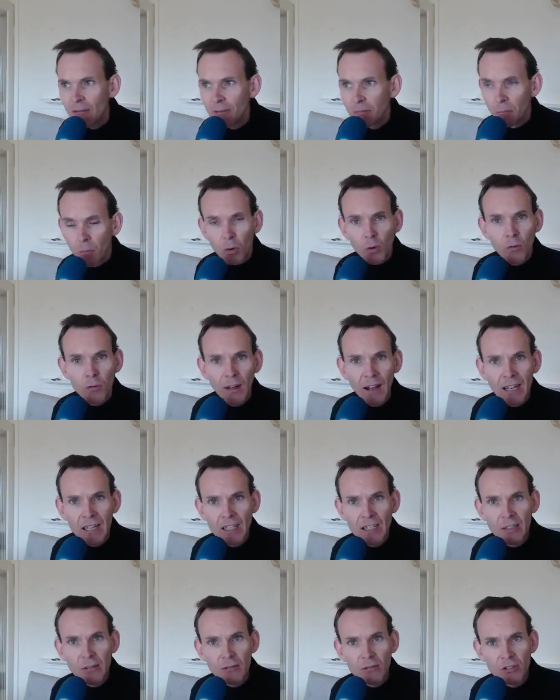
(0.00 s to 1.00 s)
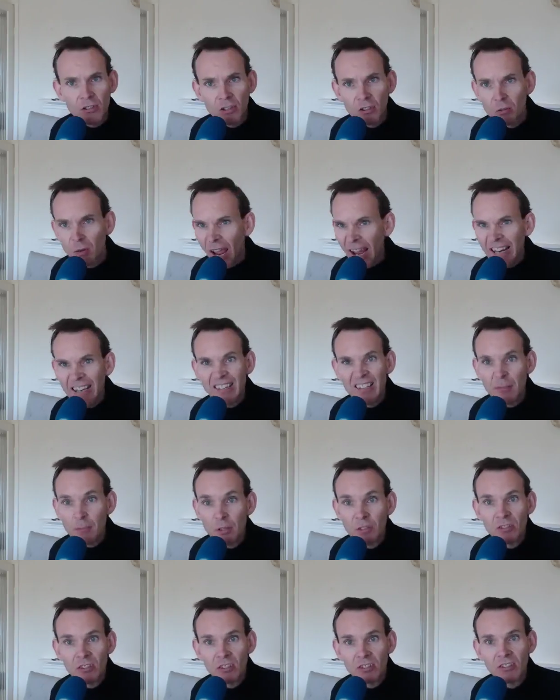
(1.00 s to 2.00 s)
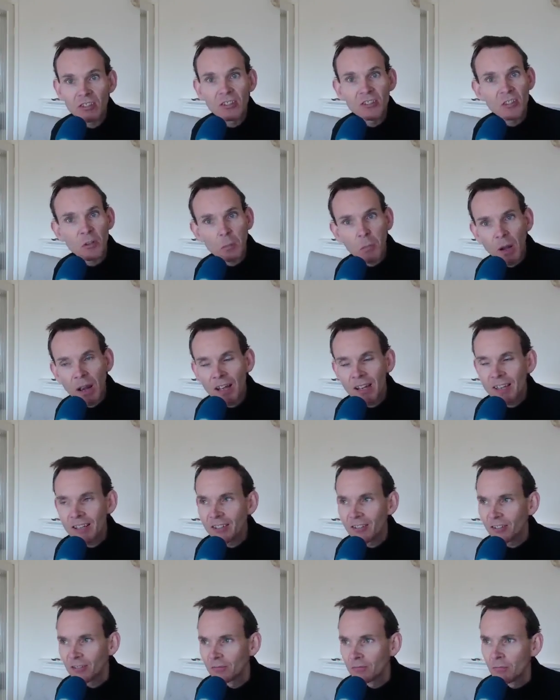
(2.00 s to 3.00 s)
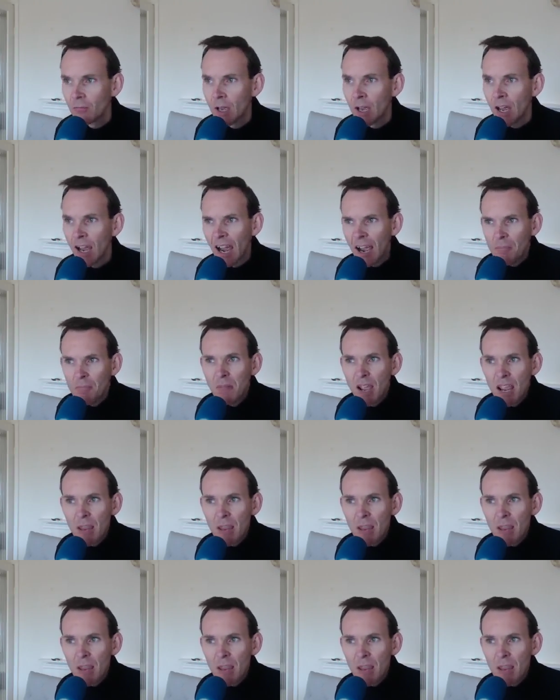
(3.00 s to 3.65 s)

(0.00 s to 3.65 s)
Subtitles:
to give more value to exhibitors and suppliers,